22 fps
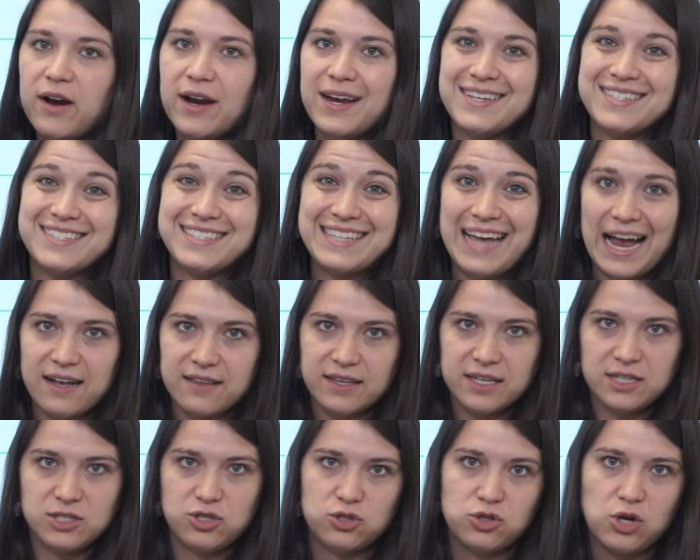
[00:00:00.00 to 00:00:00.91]

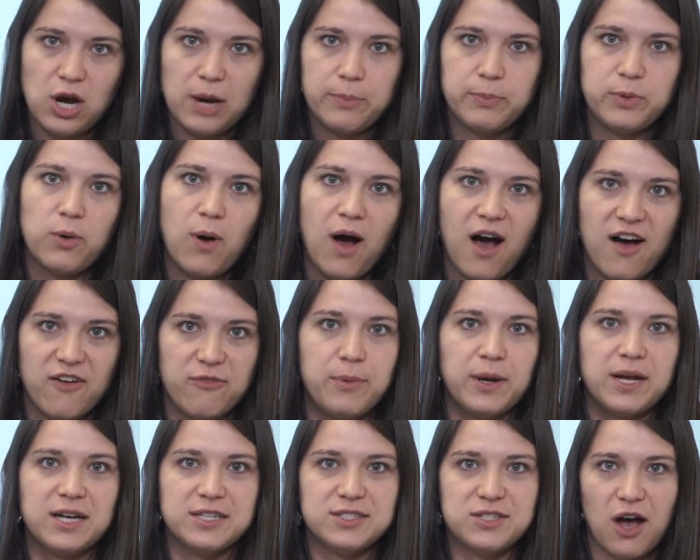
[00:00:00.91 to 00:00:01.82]
exactly to drop you off,
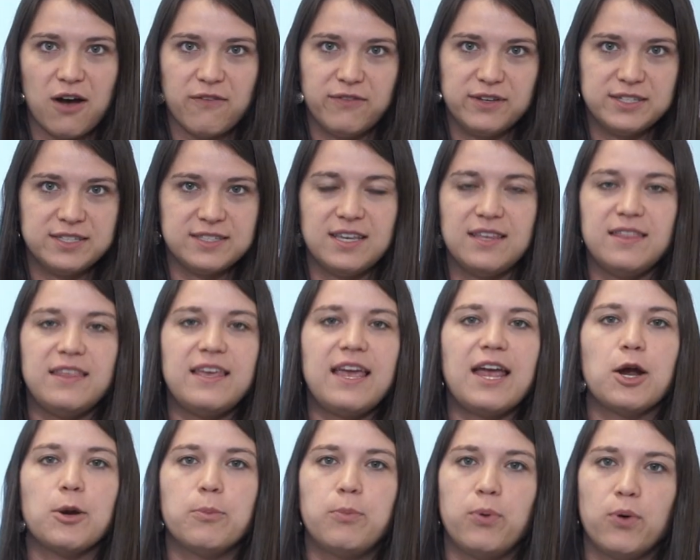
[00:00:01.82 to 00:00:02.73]
because obviously the
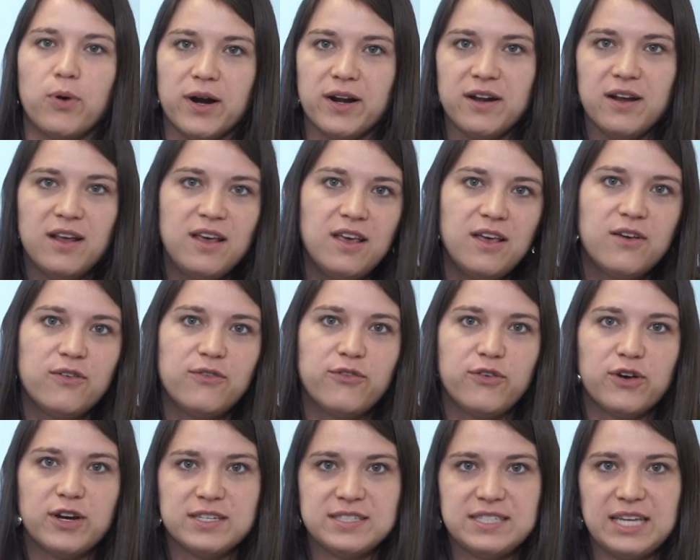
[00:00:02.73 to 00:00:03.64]
airport,
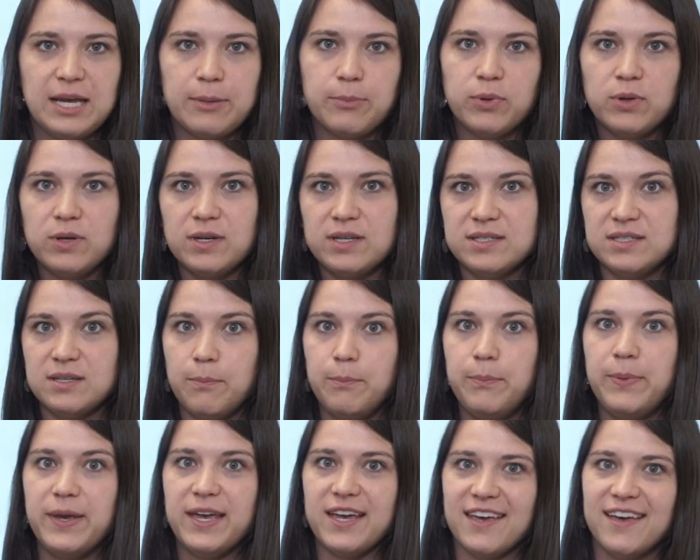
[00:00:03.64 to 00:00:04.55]
for example, is a
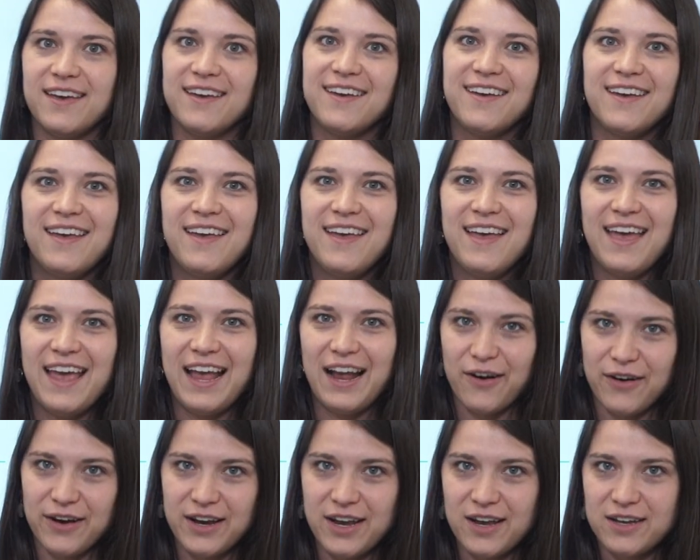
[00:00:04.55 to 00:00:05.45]
big
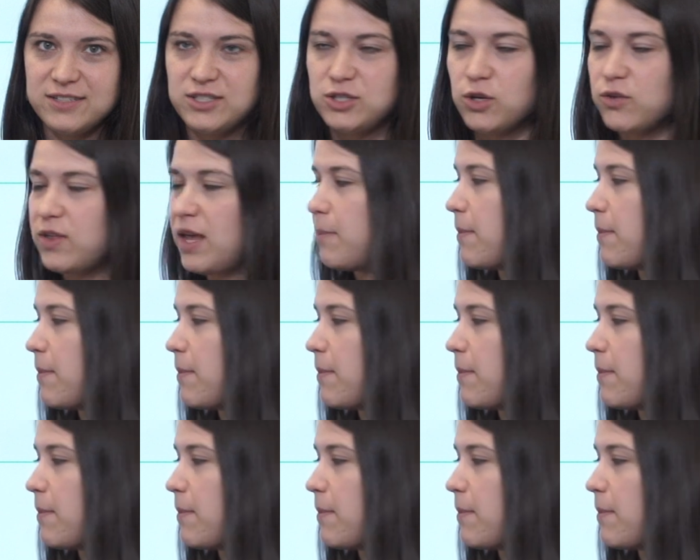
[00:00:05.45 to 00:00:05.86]
area, so they